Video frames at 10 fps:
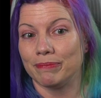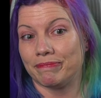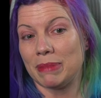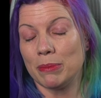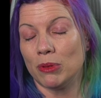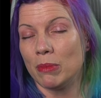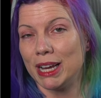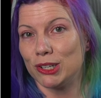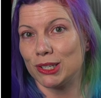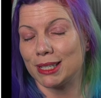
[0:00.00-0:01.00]
people
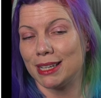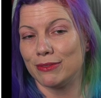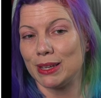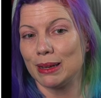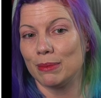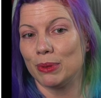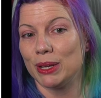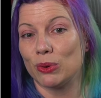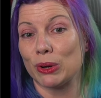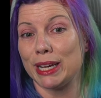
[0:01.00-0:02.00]
might just give
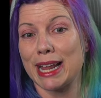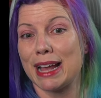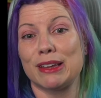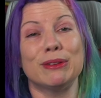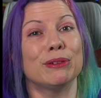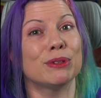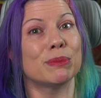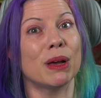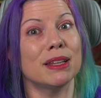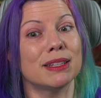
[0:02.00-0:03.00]
incomplete or inaccurate
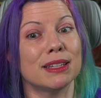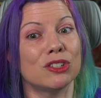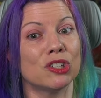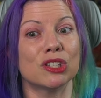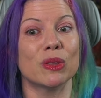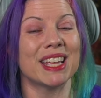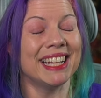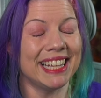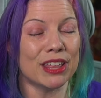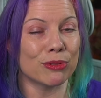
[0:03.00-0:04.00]
responses just so they
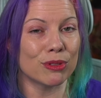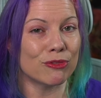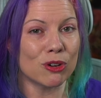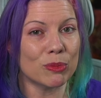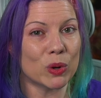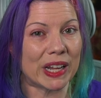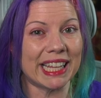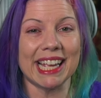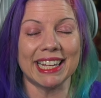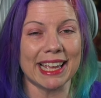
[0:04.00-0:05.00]
can get through the form
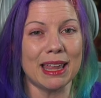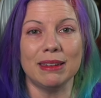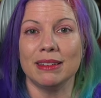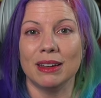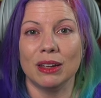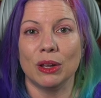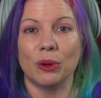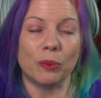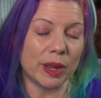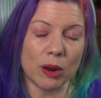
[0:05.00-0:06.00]
quickly. Again,
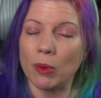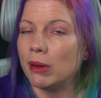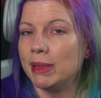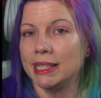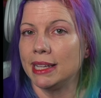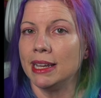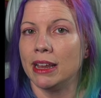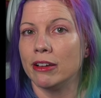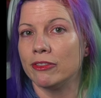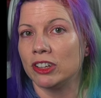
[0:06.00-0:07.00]
we don't want to be sitting
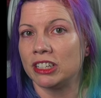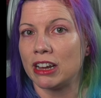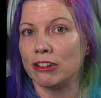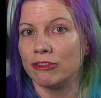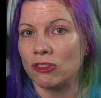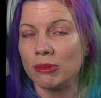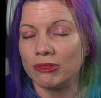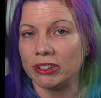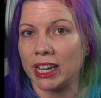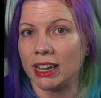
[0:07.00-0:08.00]
here filling out your form
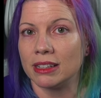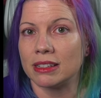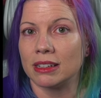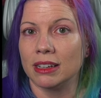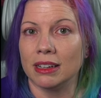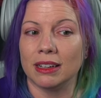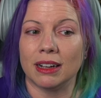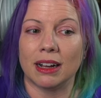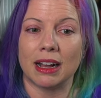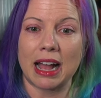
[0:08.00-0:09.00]
for days.
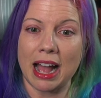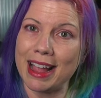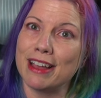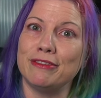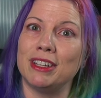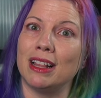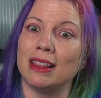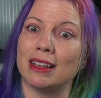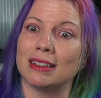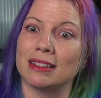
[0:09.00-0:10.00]
I have done
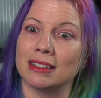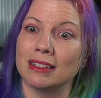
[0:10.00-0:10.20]
this.